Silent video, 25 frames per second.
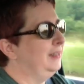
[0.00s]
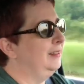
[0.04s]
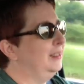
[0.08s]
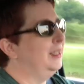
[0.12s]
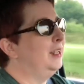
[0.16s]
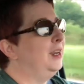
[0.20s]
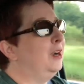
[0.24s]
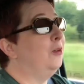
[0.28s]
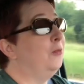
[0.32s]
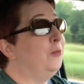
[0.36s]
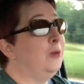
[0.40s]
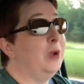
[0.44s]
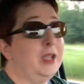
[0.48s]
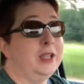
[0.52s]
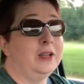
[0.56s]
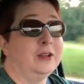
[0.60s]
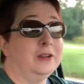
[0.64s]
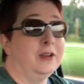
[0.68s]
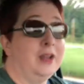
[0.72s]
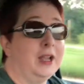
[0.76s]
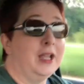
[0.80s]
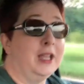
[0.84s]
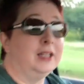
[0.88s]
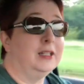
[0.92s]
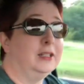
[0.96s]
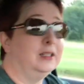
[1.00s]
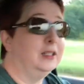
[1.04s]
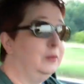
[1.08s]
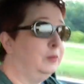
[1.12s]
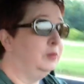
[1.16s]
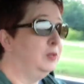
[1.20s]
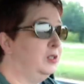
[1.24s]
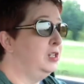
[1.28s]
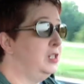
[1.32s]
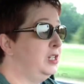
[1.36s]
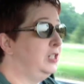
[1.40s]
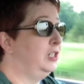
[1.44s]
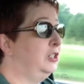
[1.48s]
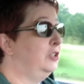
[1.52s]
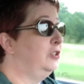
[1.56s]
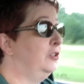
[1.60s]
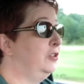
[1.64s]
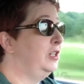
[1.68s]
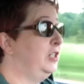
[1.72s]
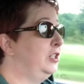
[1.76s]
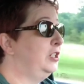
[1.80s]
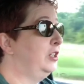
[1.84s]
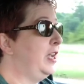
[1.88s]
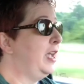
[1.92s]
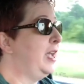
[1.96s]
Then our waiter at Liberty
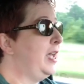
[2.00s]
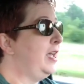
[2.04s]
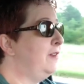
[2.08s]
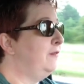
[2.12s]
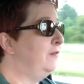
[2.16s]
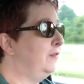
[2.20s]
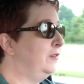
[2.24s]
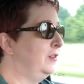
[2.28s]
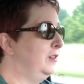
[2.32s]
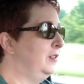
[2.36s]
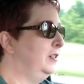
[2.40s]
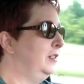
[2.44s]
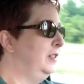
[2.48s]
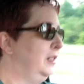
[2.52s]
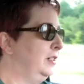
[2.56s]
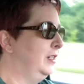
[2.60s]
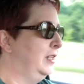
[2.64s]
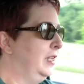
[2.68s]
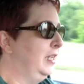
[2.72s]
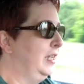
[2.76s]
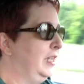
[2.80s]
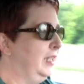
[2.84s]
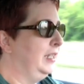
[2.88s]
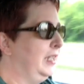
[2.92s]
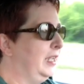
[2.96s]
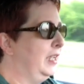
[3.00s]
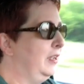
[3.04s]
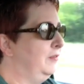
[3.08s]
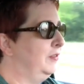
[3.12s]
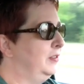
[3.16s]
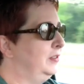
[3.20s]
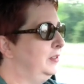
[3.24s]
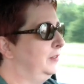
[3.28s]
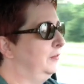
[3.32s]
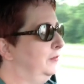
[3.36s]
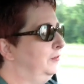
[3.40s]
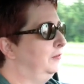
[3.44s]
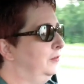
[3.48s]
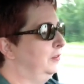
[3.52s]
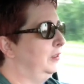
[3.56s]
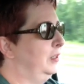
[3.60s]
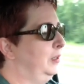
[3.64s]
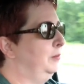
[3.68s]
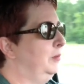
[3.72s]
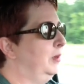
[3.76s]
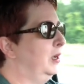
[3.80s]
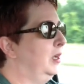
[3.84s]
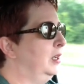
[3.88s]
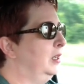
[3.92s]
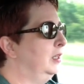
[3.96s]
Tree Tavern gave us a free
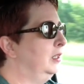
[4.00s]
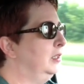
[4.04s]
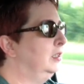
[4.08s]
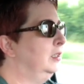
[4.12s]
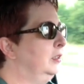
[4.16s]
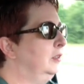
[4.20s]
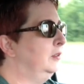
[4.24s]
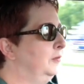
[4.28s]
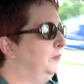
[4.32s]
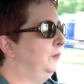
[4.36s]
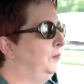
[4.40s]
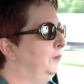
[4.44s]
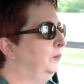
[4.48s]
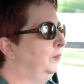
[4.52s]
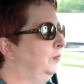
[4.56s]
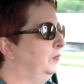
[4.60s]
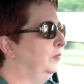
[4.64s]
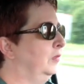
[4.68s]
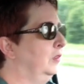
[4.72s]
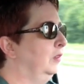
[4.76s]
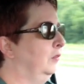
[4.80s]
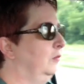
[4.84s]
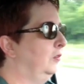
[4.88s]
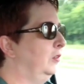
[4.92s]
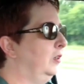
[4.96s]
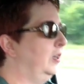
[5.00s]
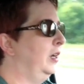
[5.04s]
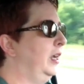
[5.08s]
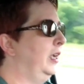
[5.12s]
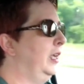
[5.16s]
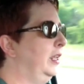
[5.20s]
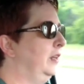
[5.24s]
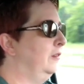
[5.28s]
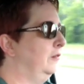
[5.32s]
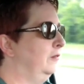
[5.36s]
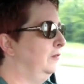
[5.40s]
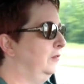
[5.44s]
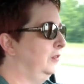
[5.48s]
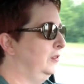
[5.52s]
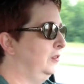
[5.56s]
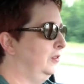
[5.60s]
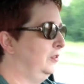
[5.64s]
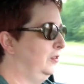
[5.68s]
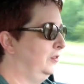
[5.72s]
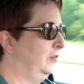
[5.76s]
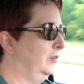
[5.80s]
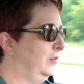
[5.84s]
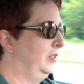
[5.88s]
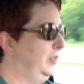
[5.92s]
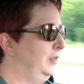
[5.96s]
mug for our
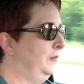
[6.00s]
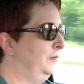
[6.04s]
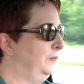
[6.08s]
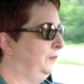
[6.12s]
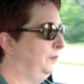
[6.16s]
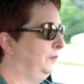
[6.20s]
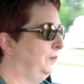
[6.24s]
anniversary.